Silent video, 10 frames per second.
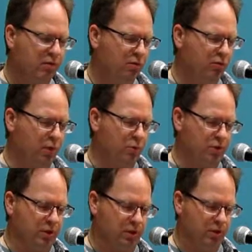
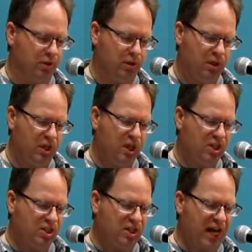frozen,
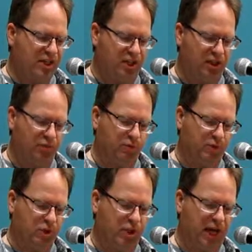snatching from
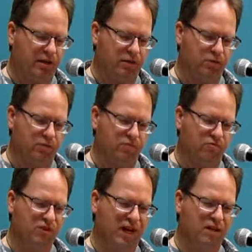the shadows of
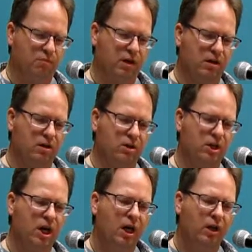nightmares,
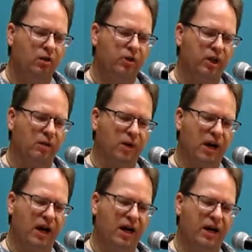lurking
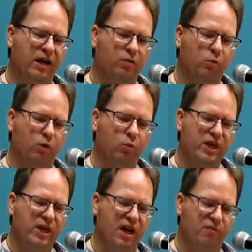behind what
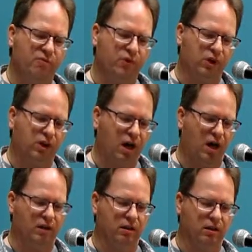we have
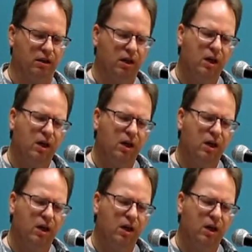forgotten.